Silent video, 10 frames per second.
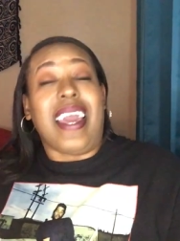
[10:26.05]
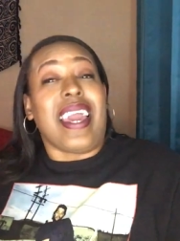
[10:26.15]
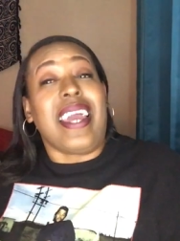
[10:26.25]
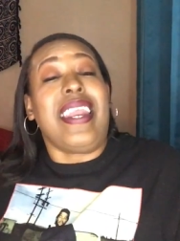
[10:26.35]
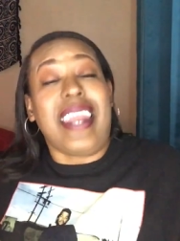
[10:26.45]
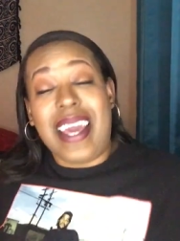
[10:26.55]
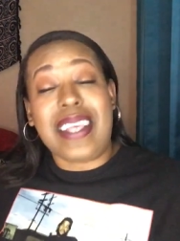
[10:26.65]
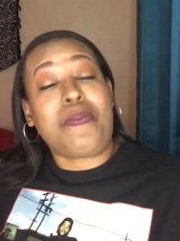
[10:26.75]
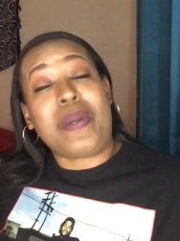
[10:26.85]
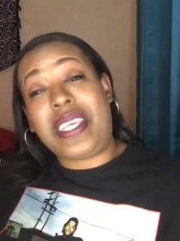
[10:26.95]
in
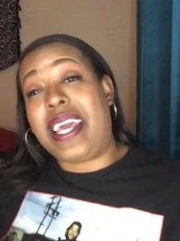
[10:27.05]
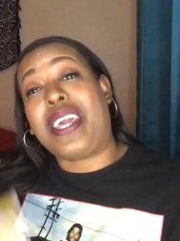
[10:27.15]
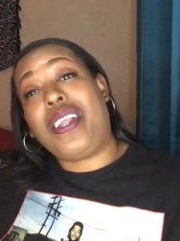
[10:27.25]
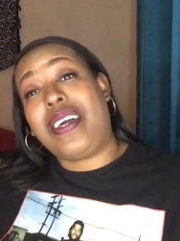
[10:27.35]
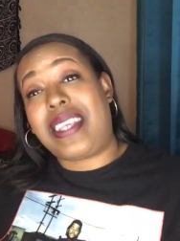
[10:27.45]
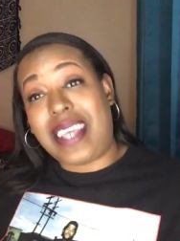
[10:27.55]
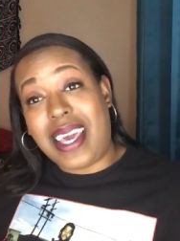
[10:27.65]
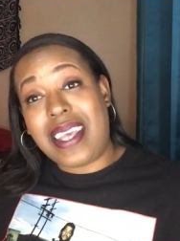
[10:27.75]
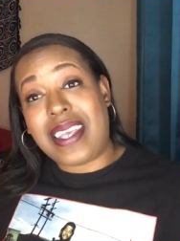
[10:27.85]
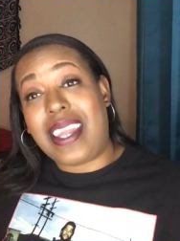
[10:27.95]
this particular
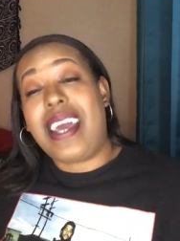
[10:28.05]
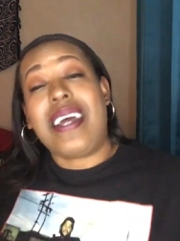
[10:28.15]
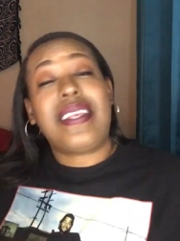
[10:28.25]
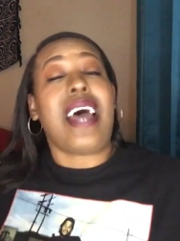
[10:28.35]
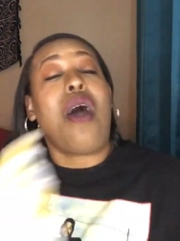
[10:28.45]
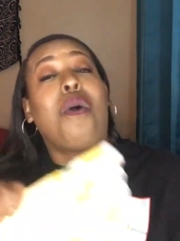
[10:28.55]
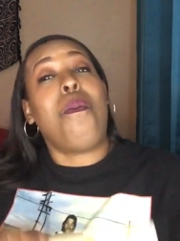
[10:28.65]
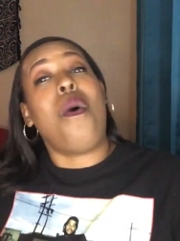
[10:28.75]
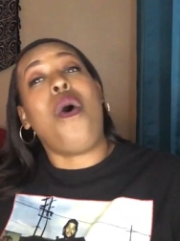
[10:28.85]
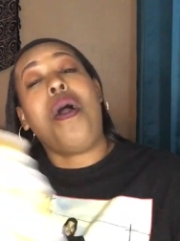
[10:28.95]
season talk
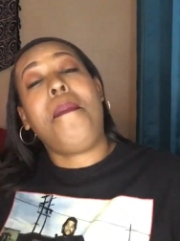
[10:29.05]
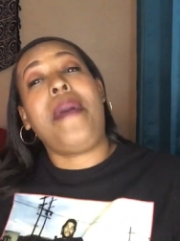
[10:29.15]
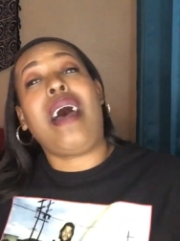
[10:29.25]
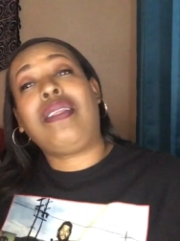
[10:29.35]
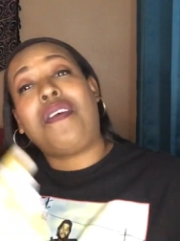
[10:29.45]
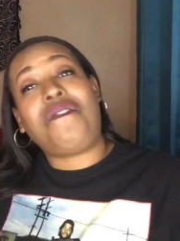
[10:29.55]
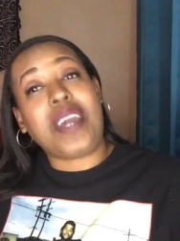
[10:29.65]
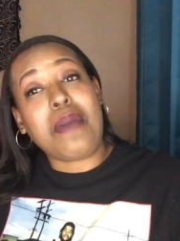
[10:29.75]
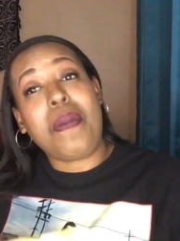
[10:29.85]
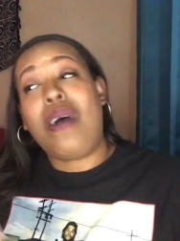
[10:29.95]
more about the
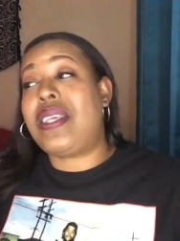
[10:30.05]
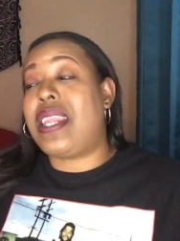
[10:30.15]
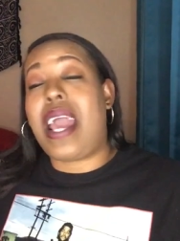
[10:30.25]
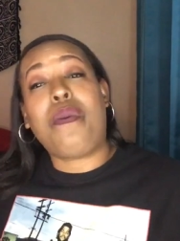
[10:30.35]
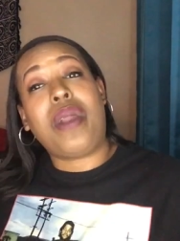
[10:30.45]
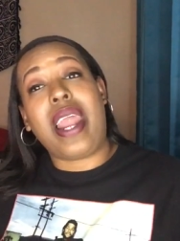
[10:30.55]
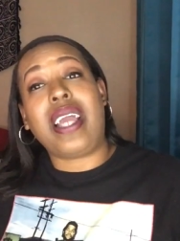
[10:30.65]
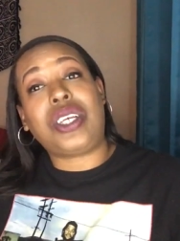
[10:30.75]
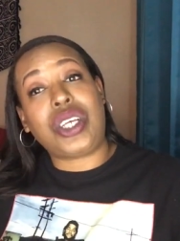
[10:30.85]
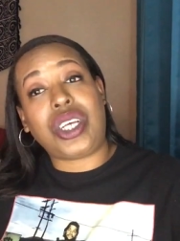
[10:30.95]
females and their
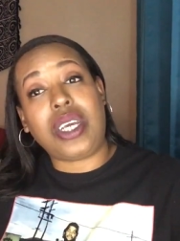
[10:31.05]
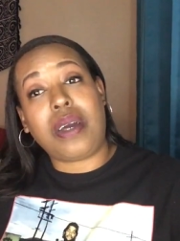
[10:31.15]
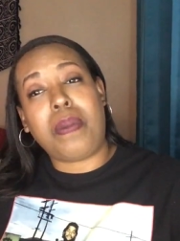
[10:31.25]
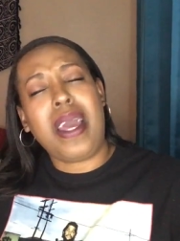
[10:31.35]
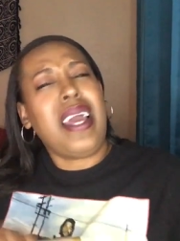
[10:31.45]
relationship